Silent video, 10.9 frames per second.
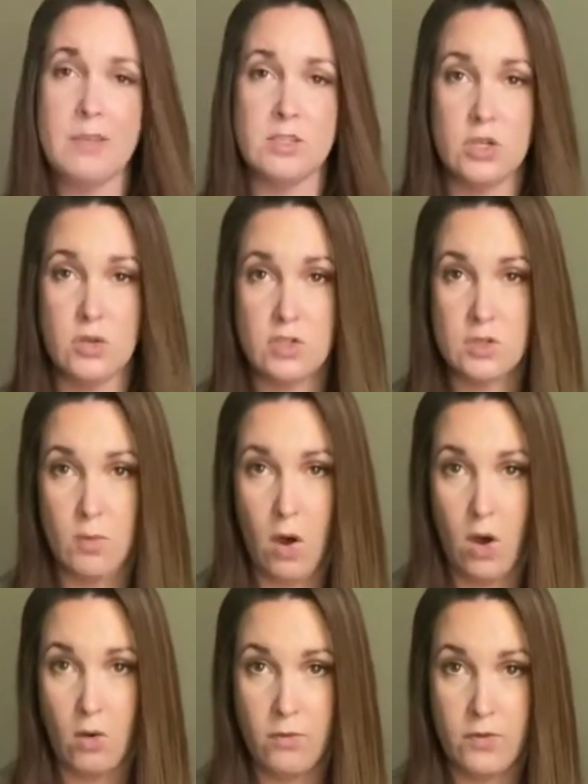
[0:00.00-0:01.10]
is too
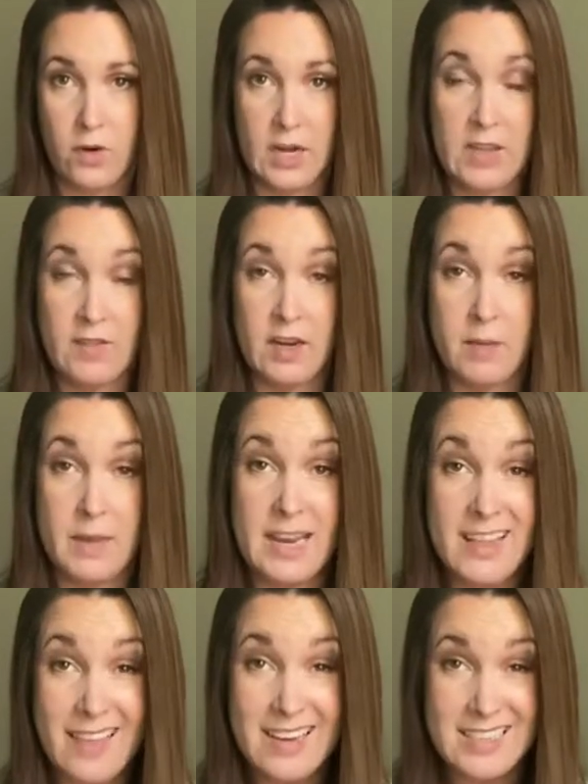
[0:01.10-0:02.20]
small for even a
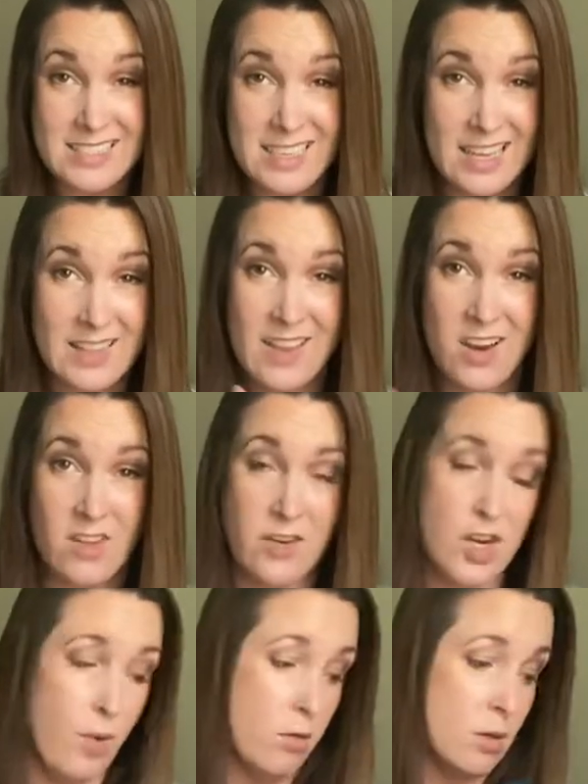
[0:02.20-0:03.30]
mini link to stick in there, then
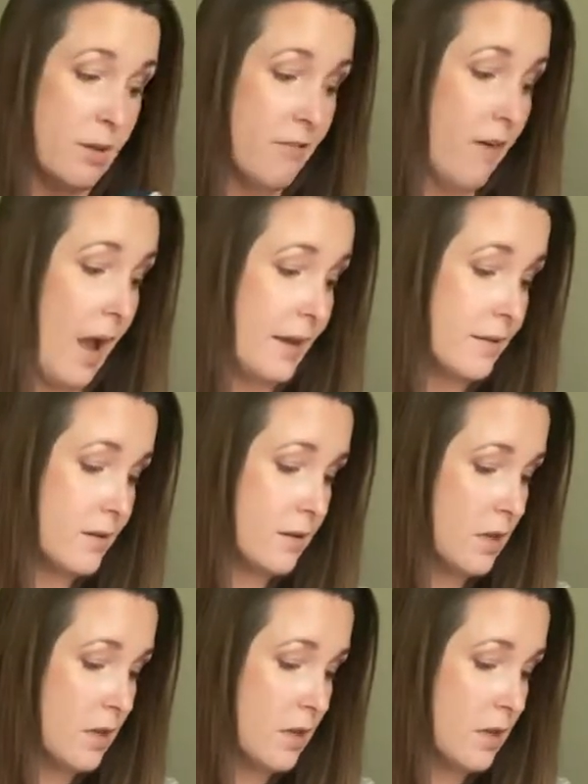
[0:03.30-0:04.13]
you're probably fine.